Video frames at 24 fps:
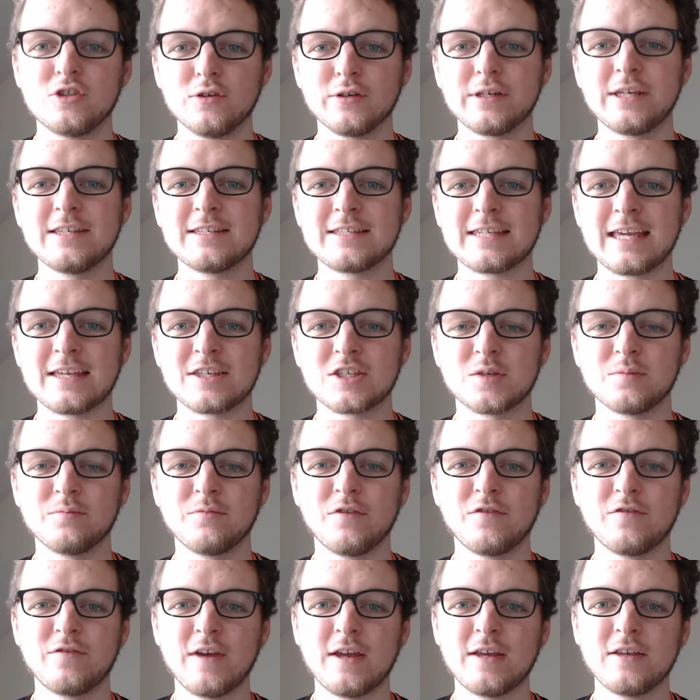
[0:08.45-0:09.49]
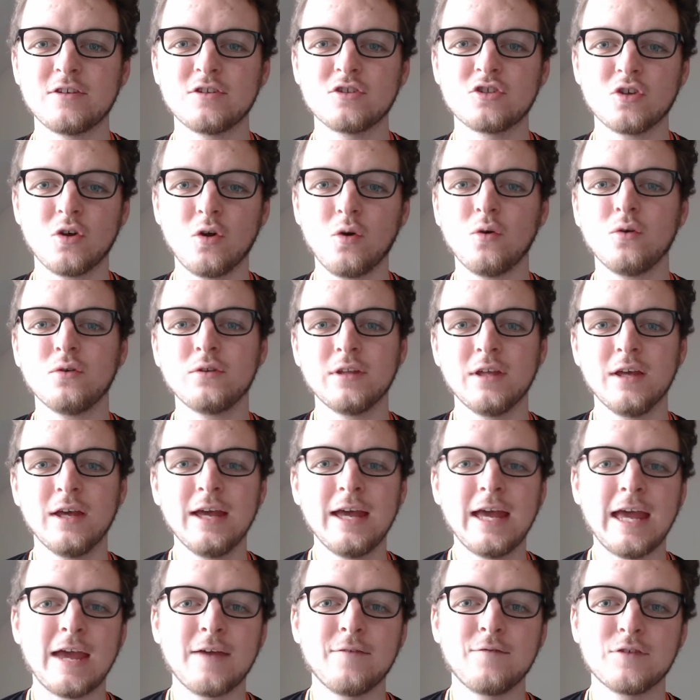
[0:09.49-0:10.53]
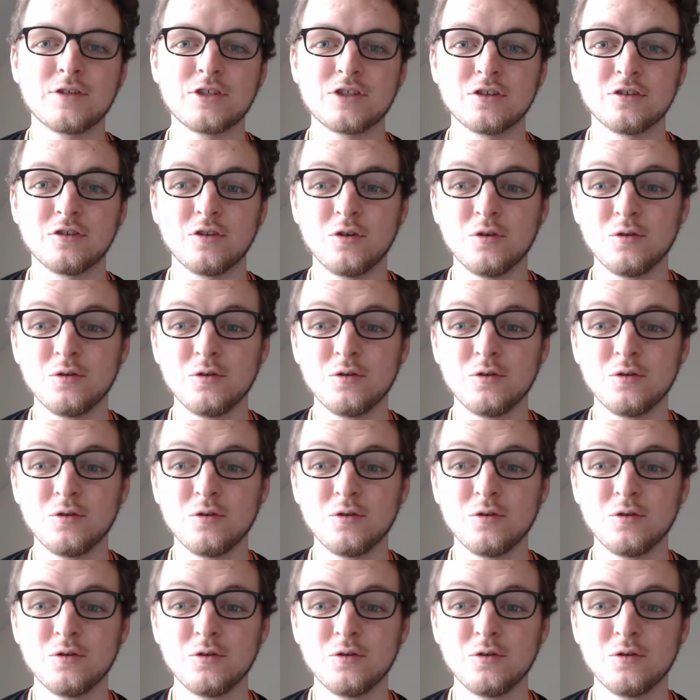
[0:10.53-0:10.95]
Looking to get some revenge on Everton,